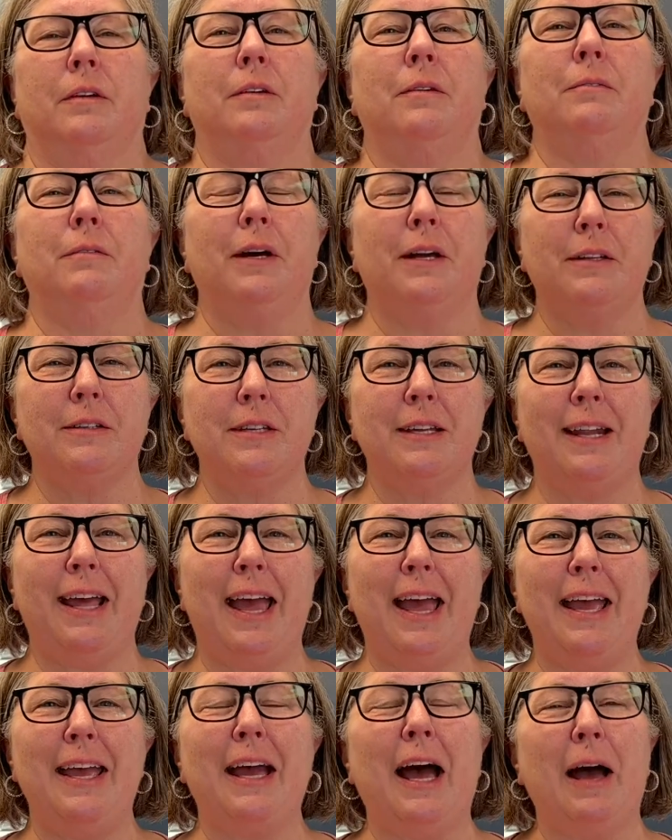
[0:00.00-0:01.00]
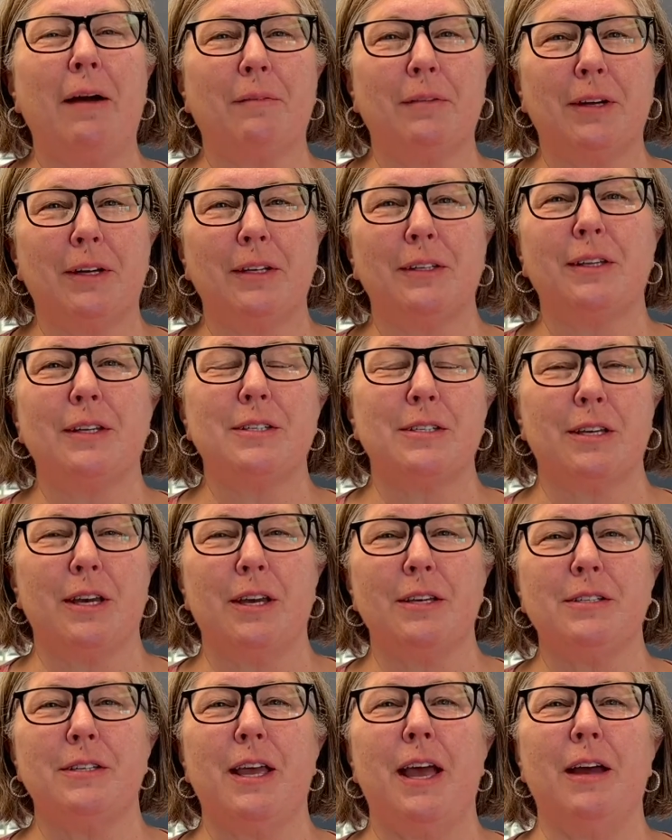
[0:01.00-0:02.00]
Well, today I'm going to
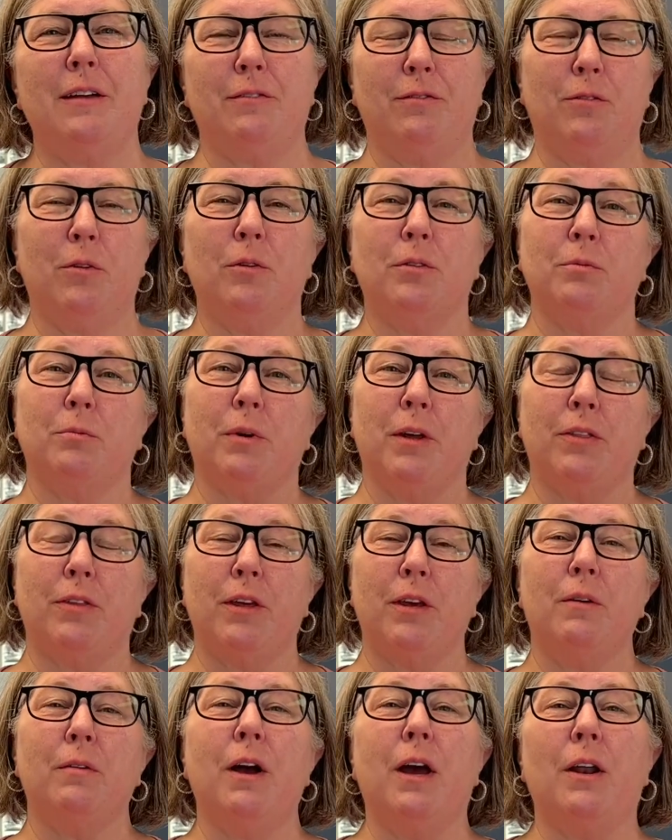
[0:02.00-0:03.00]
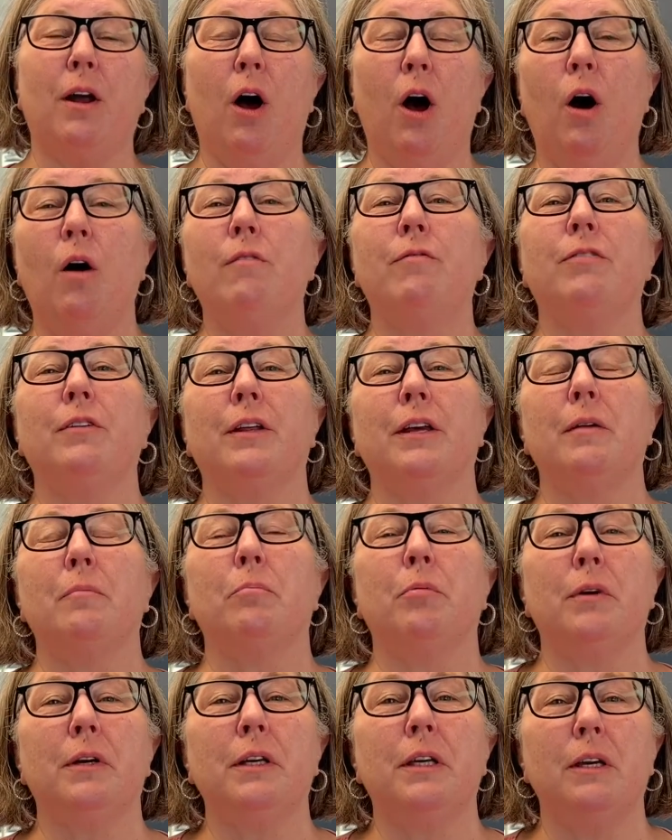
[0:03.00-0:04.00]
discuss that with you and hopefully
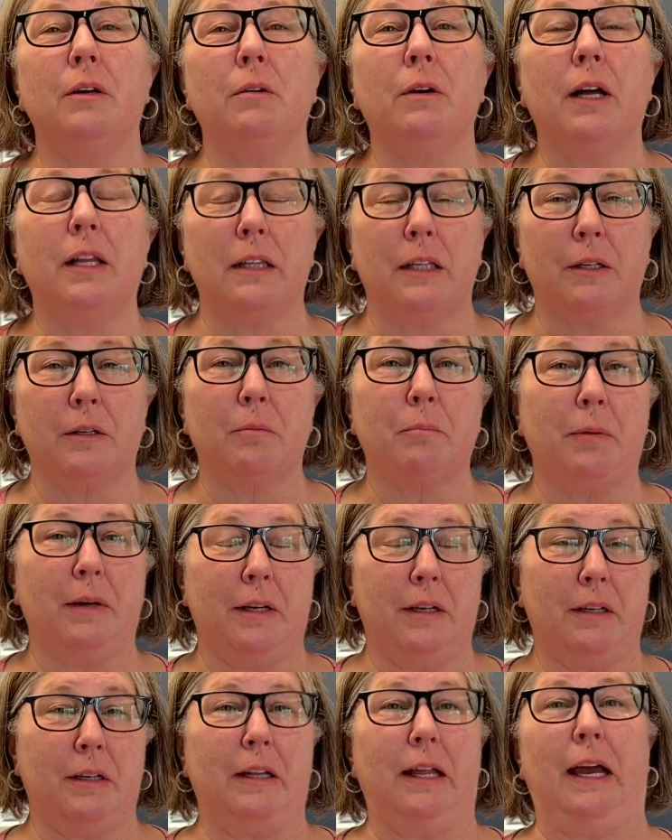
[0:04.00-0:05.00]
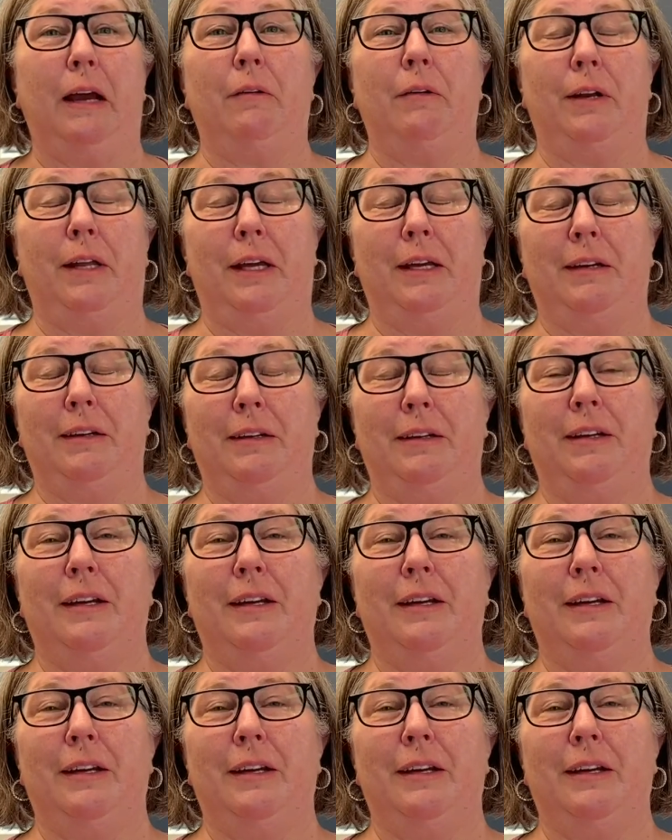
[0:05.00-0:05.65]
bring you a little bit of clarity.